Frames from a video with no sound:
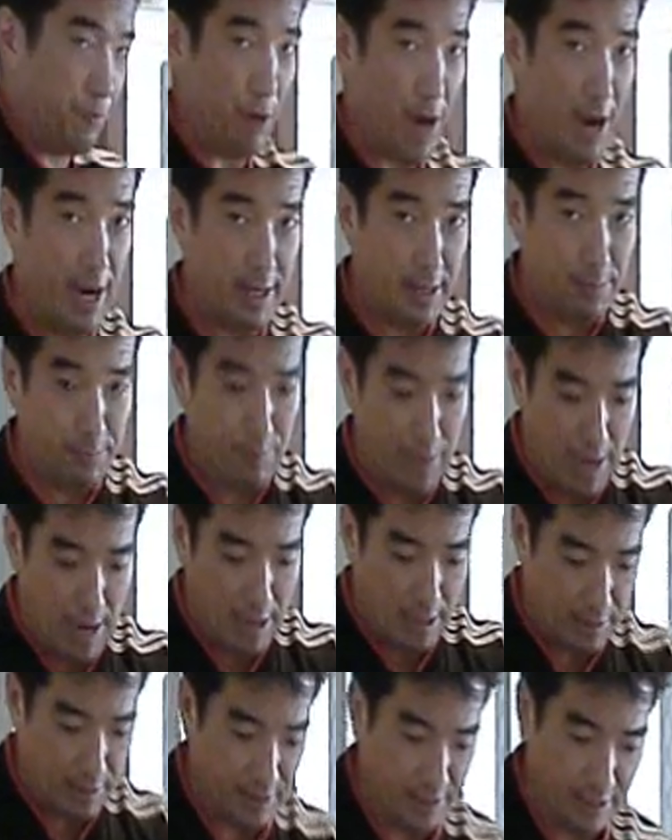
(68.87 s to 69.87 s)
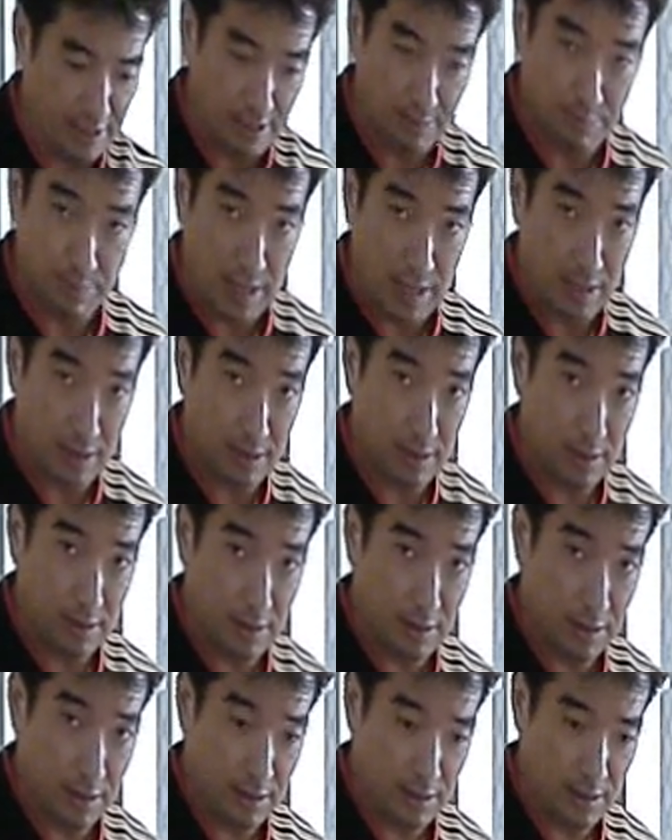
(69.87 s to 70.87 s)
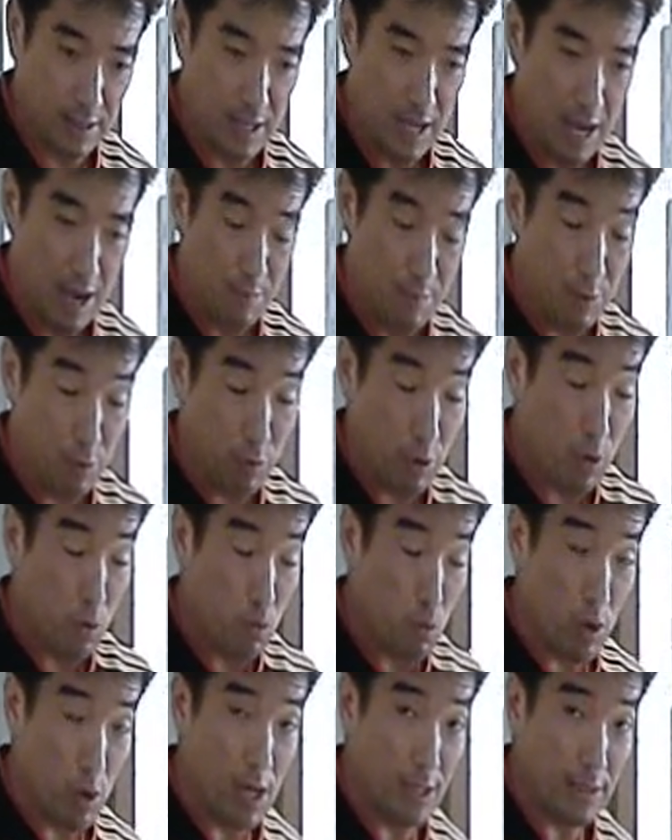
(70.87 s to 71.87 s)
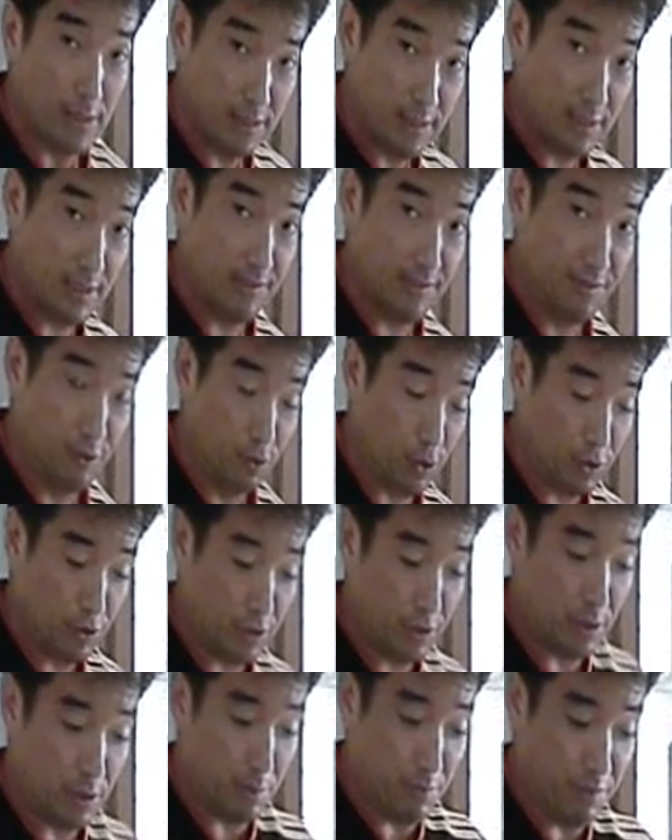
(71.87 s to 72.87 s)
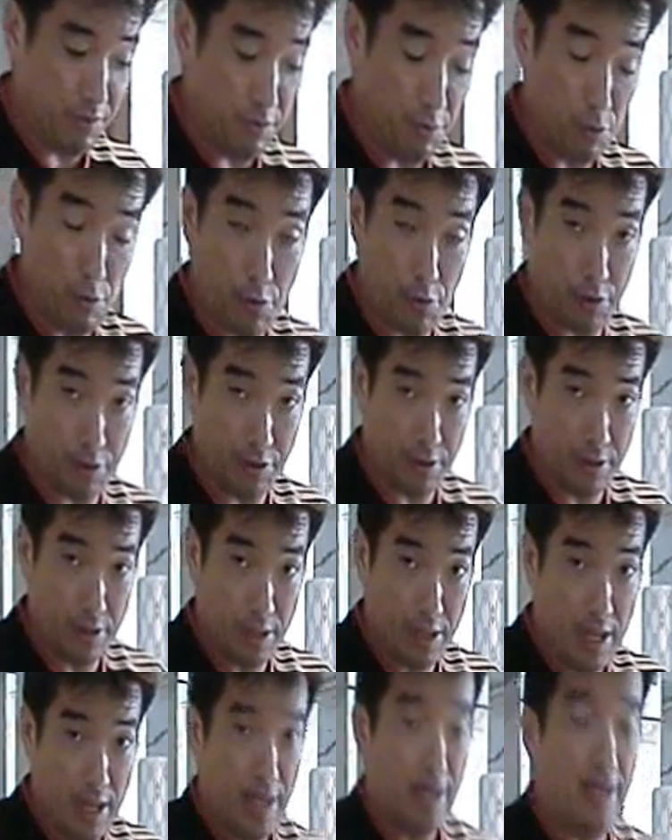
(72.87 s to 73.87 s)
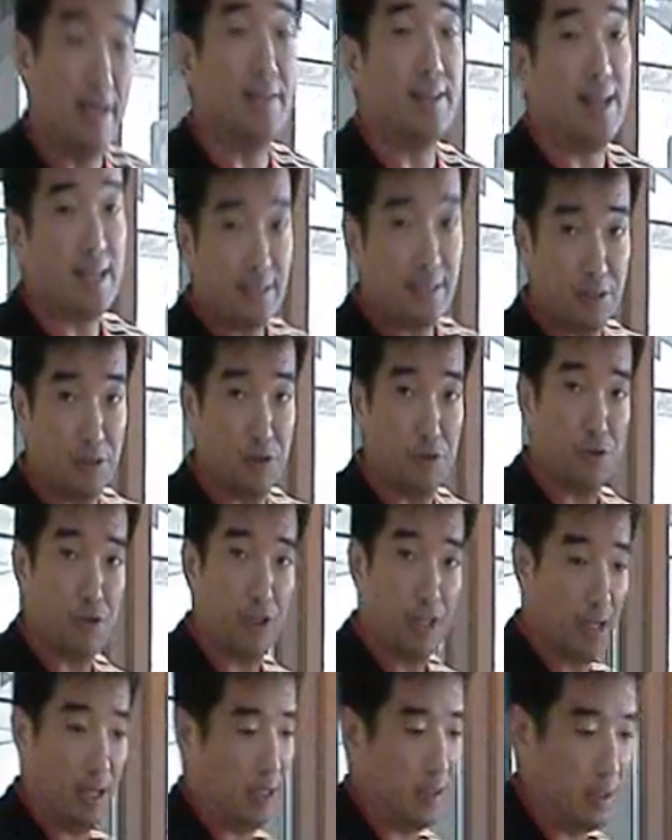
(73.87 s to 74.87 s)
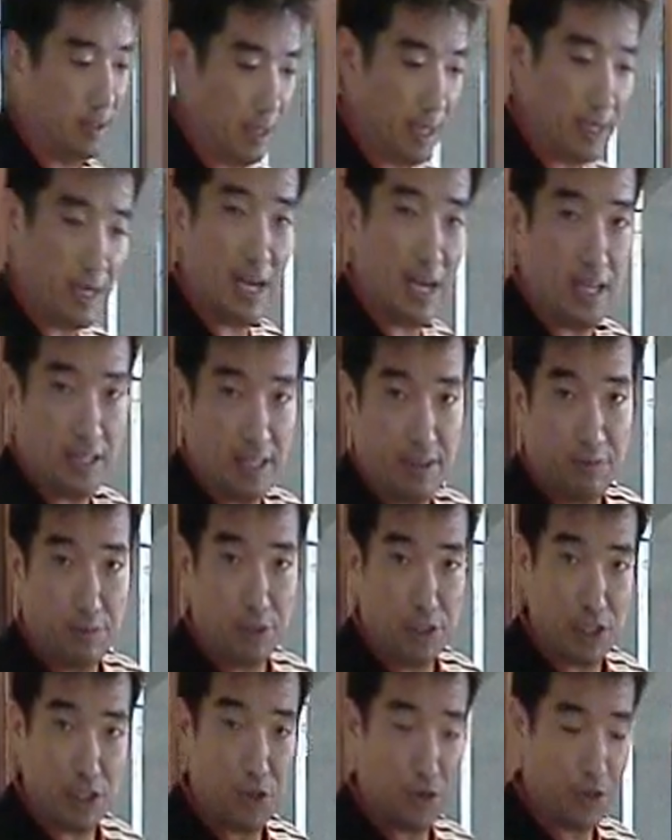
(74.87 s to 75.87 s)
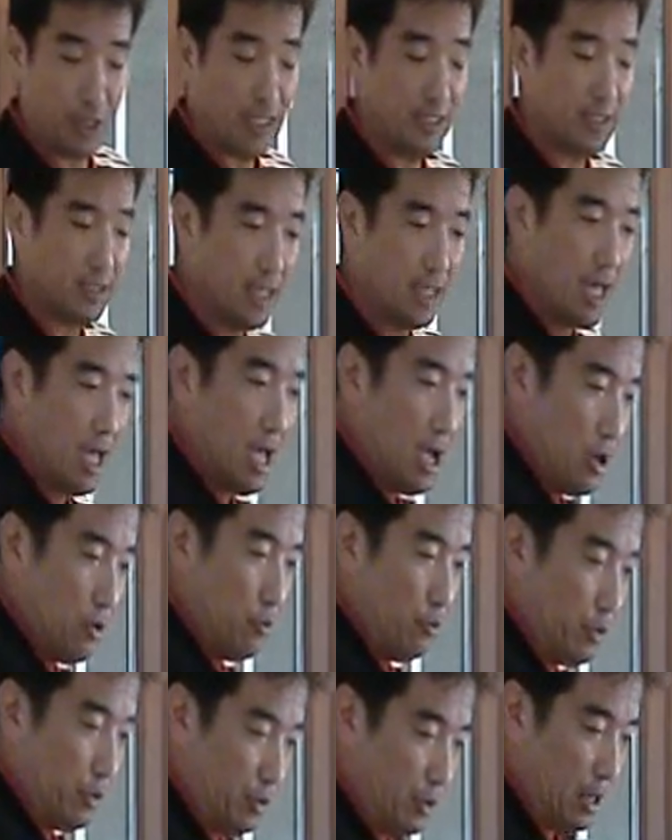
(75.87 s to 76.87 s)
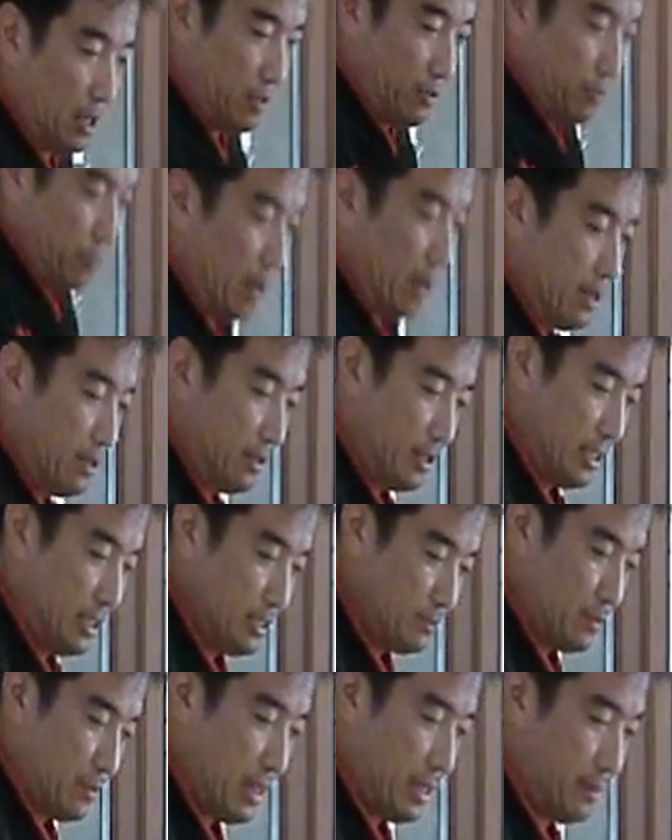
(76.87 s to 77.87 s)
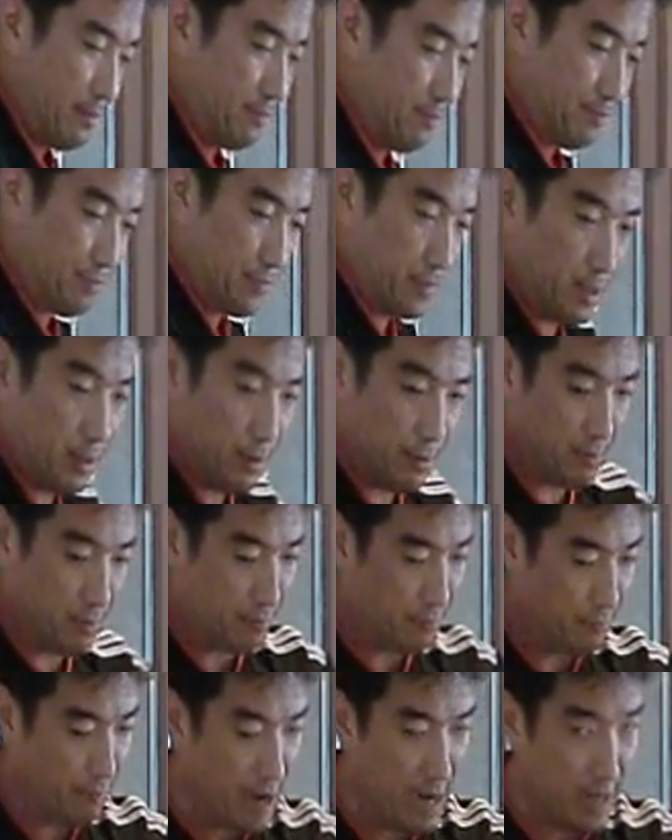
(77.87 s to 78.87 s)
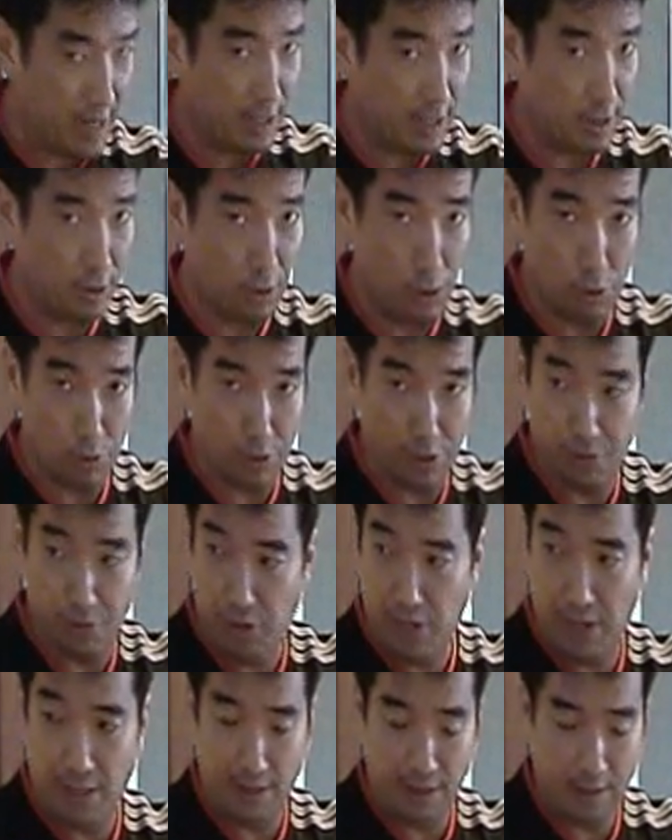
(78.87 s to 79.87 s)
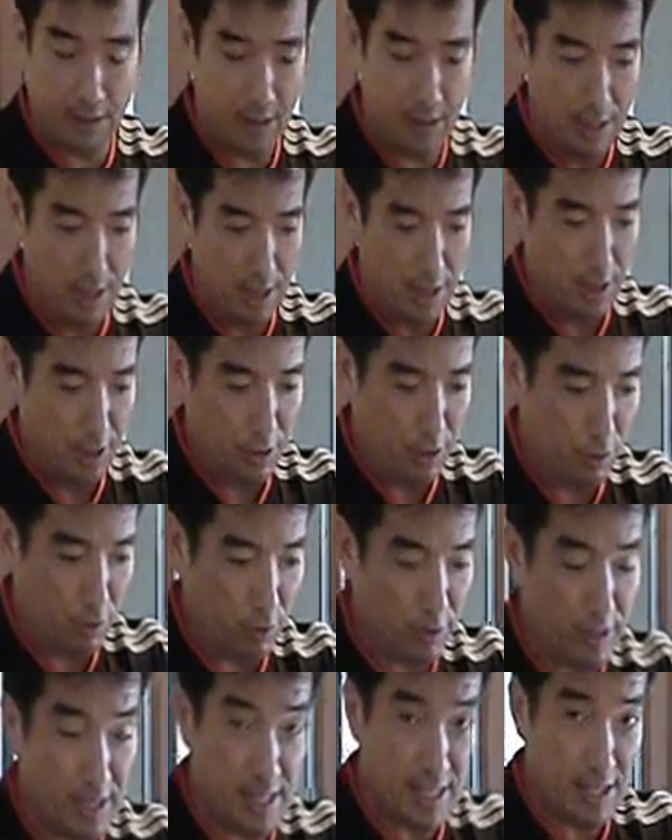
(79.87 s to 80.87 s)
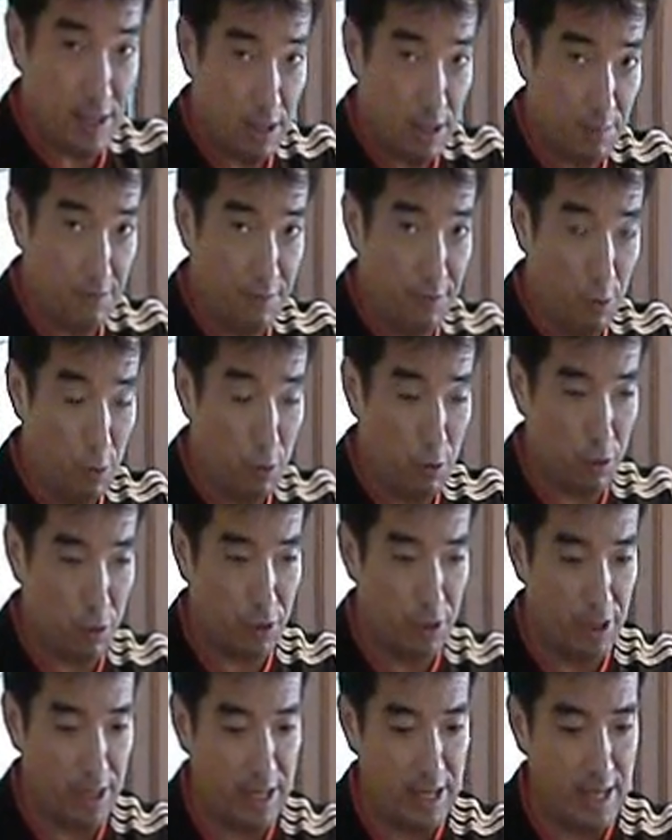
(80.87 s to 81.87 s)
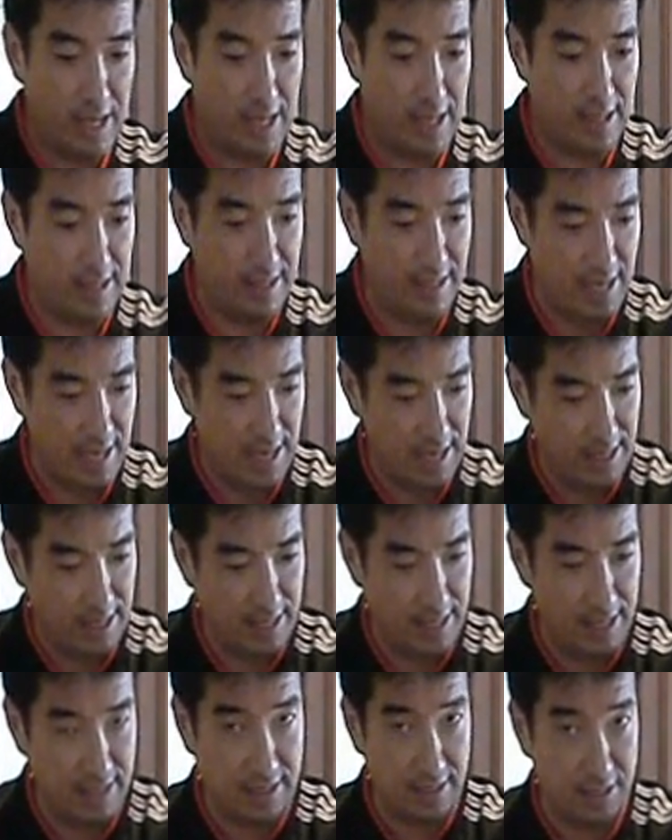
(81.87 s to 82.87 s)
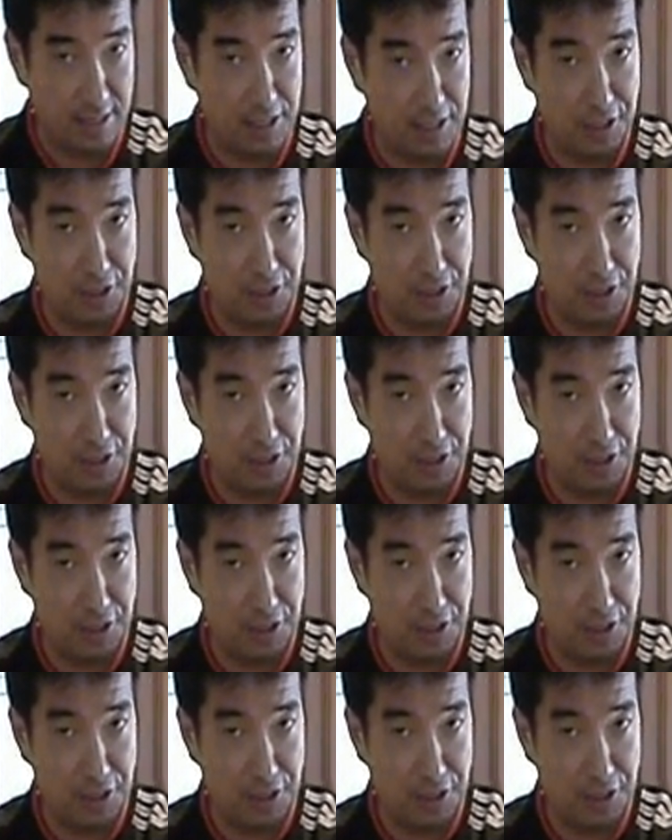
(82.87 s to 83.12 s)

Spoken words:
rack it back, knees bent, but we want this foot to come forward. And that's a new thing. Like I got that in Chuck Crease. When you got the knees bent, rackets loaded, right? You want the knee to come forward, and then it's a